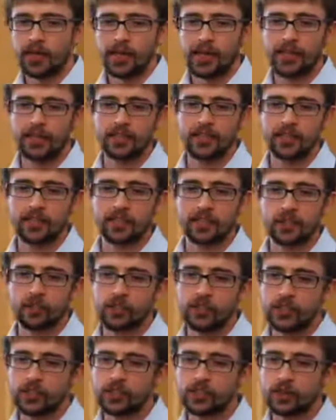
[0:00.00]
In this
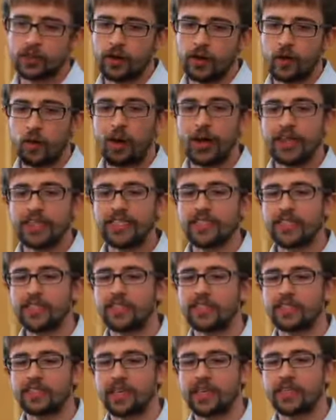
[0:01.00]
picture, when I see
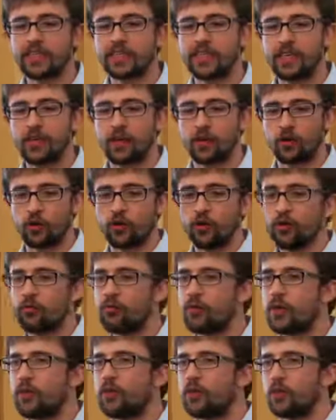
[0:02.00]
this, I see a group of
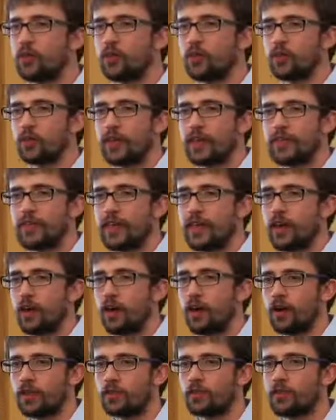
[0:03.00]
people that look like they
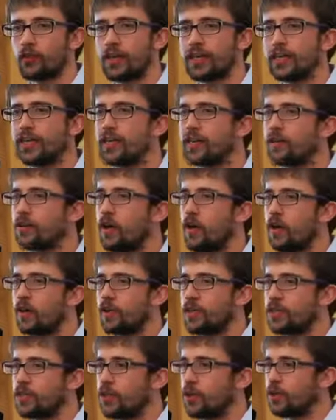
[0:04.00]
are trying to get
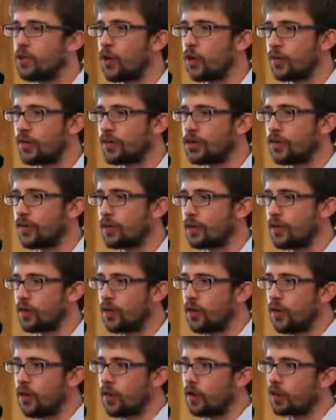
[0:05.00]
along that don't know each other.
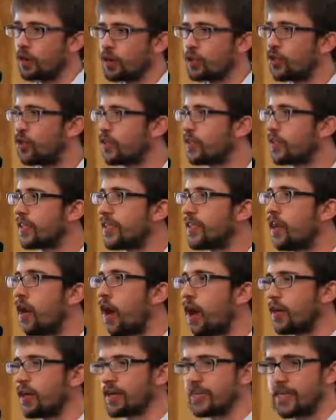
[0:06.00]
We're certainly
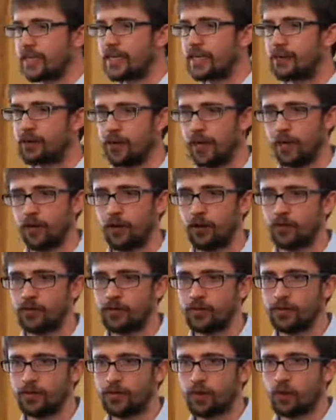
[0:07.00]
not a team here.
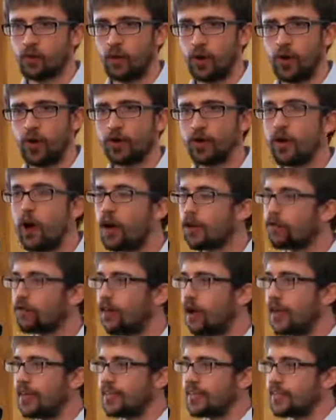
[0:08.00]
We are not
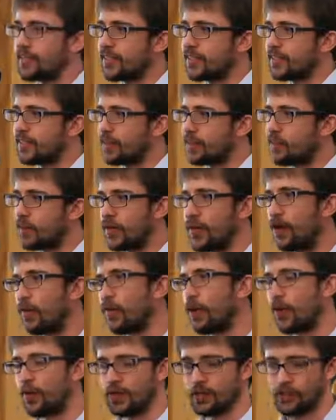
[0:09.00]
friends. We
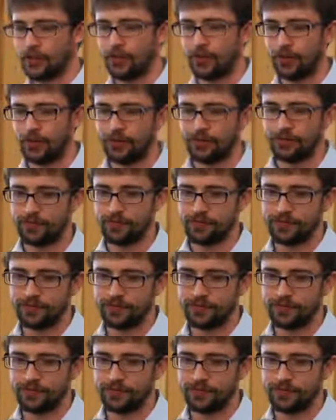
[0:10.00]
don't know each other.